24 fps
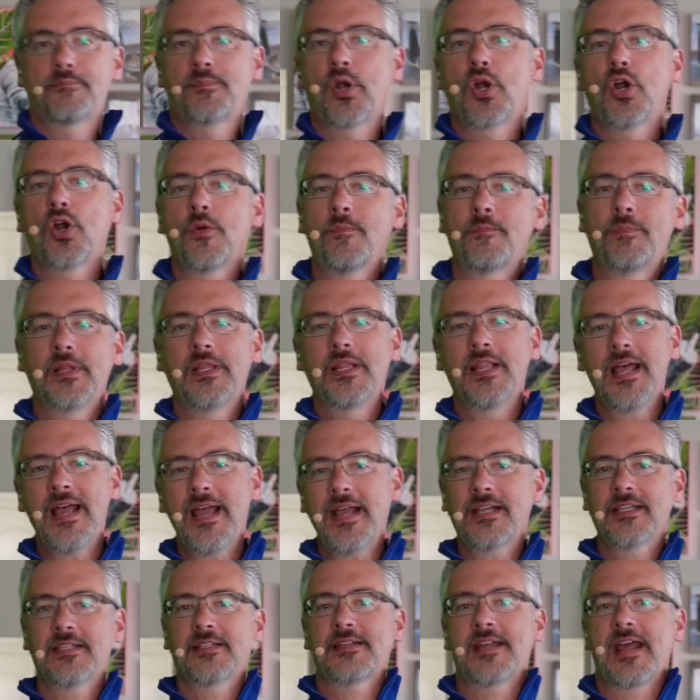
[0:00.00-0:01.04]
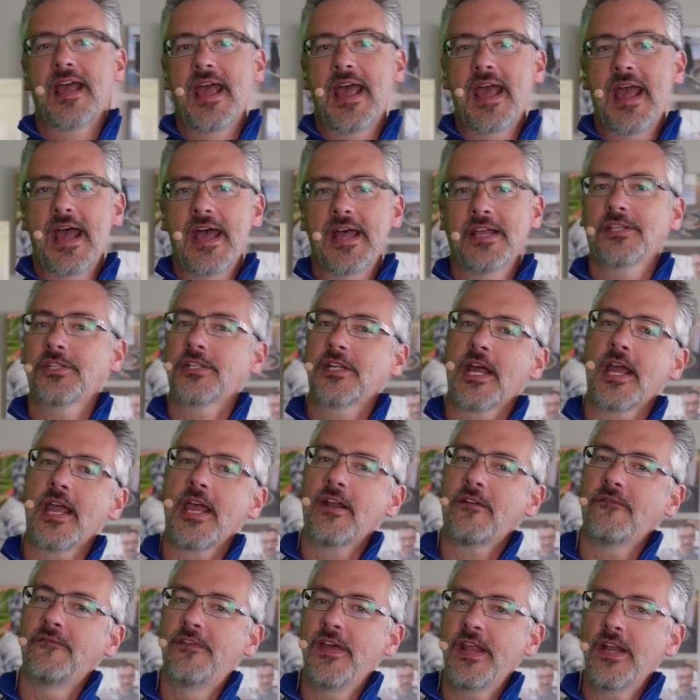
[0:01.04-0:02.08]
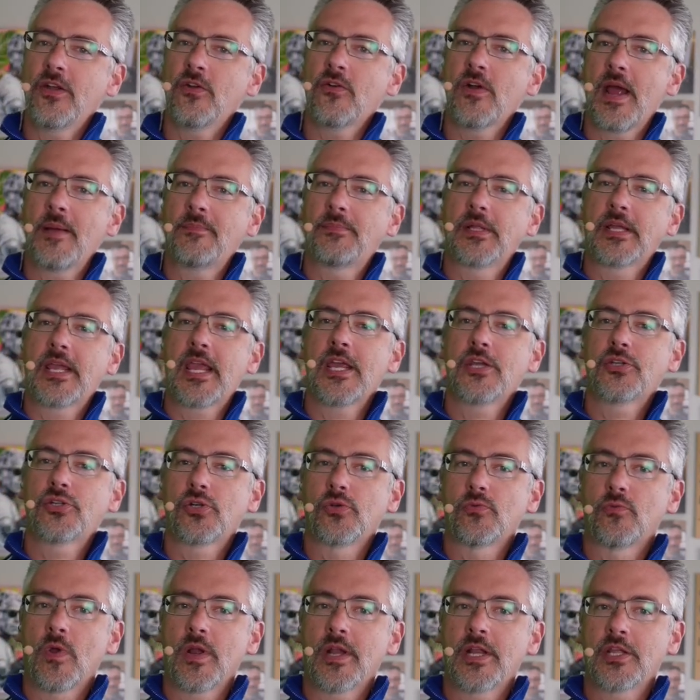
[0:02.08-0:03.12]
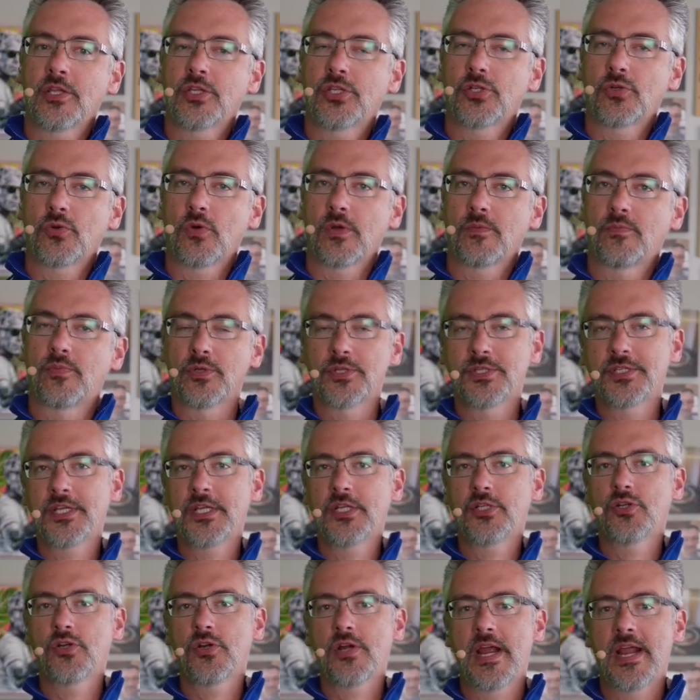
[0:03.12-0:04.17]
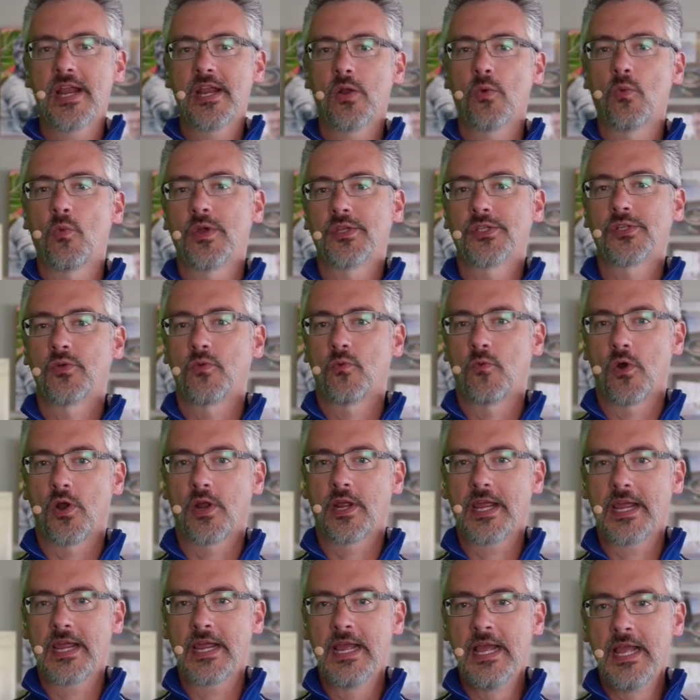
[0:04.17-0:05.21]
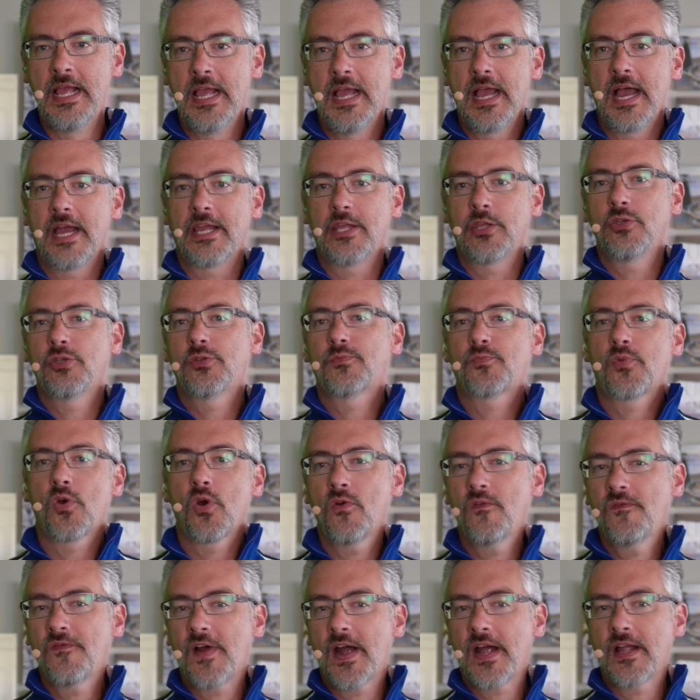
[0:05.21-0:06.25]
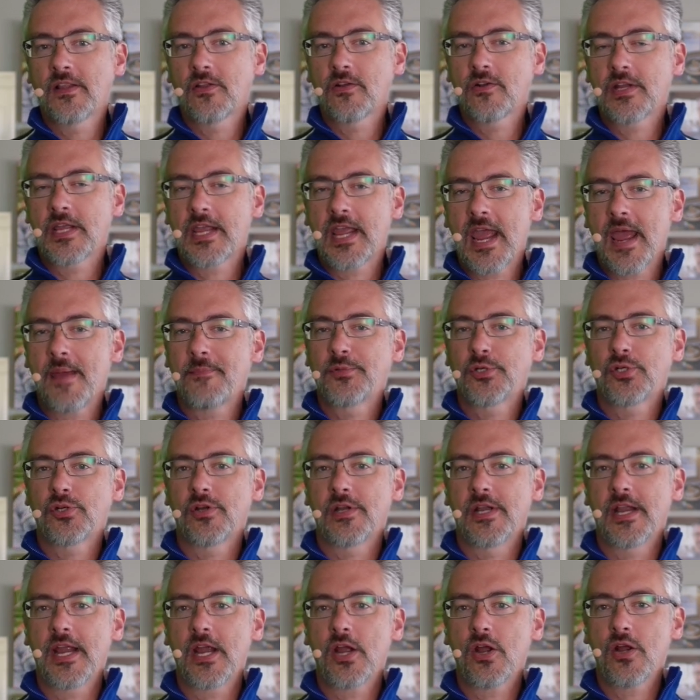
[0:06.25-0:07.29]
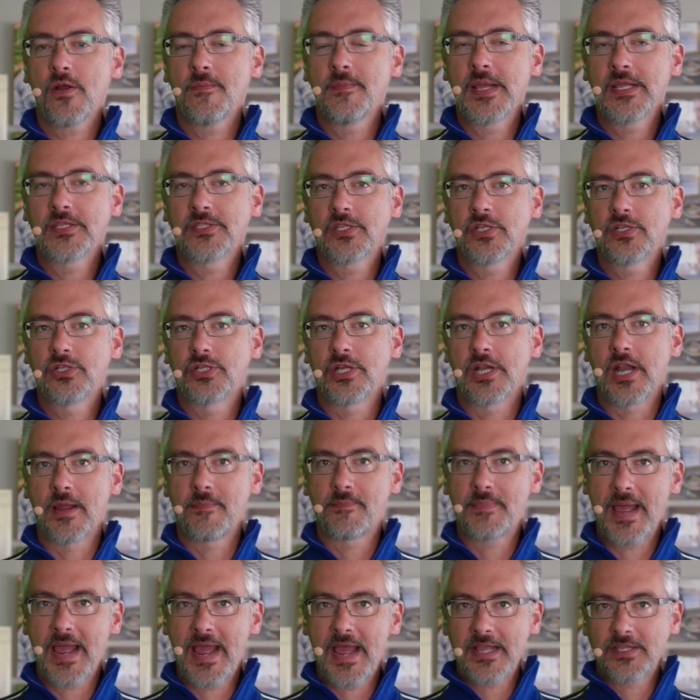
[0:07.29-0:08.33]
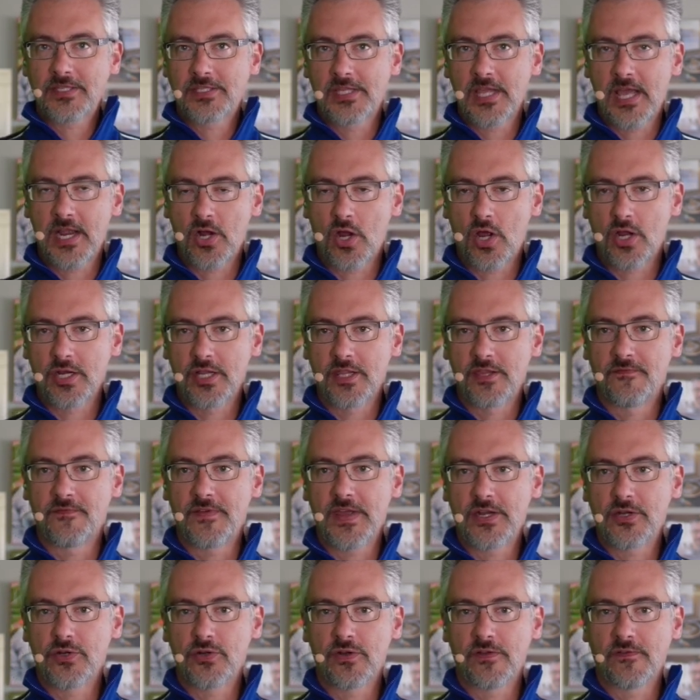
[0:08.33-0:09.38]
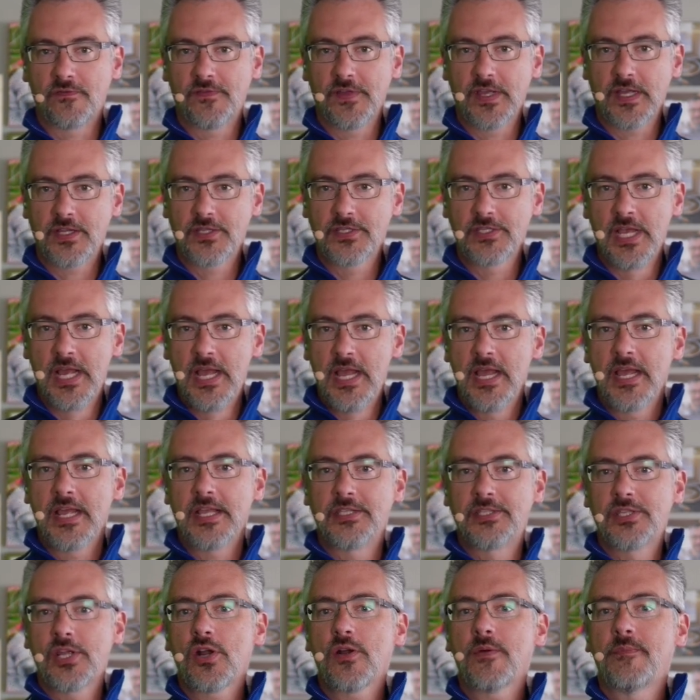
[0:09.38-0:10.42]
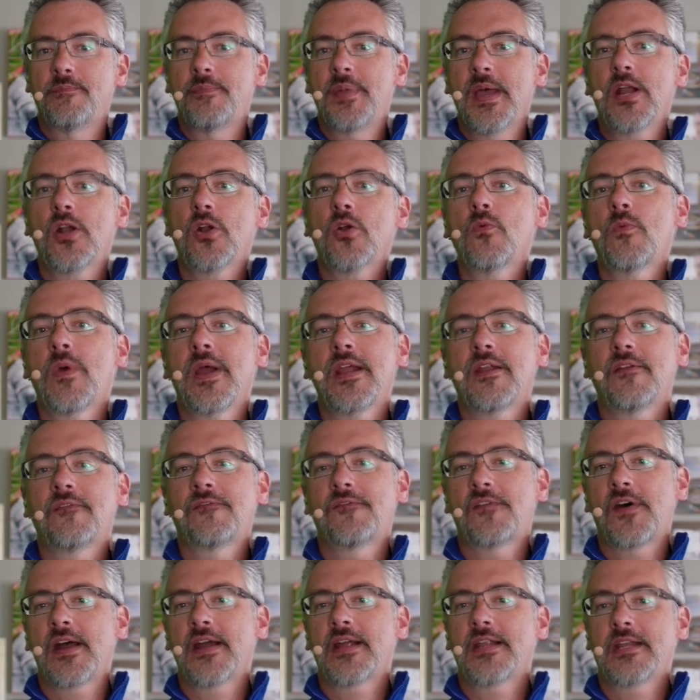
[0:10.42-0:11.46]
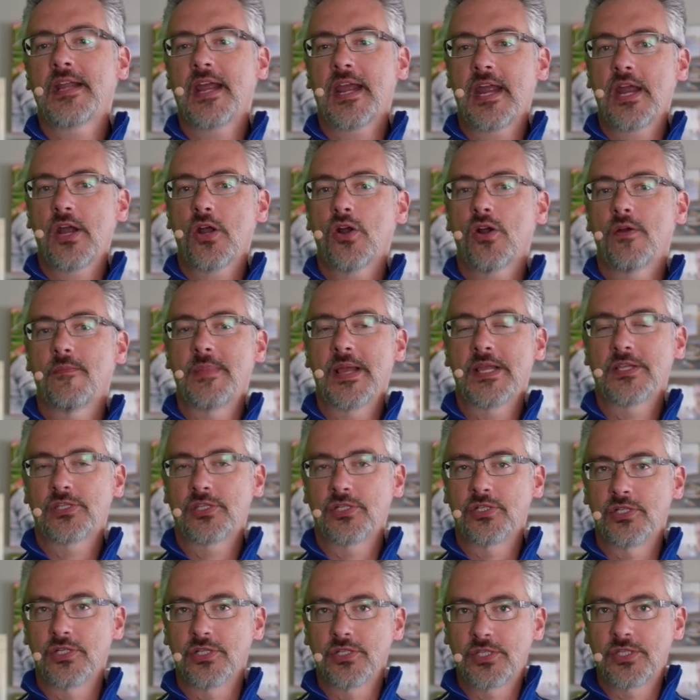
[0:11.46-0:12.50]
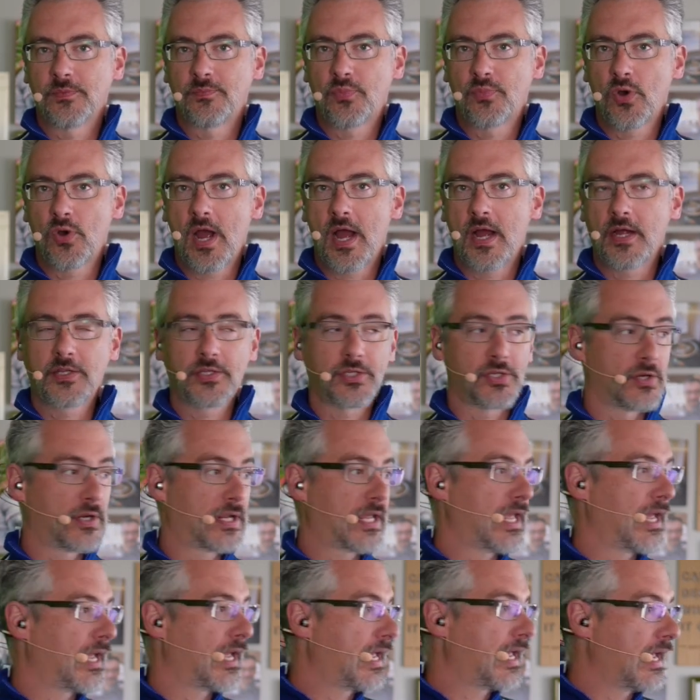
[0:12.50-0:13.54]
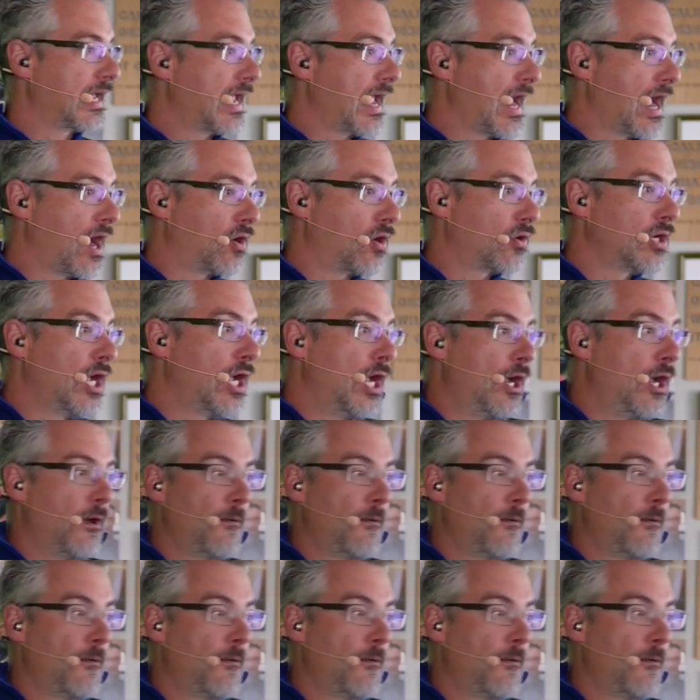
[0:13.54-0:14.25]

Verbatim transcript: Perplexed asked, I had a vendor application running a stored procedure and it wasn't working. I used Profiler to capture an error message and I passed that on to the vendor to fix. Is there a better way to find error messages that procs are kicking out?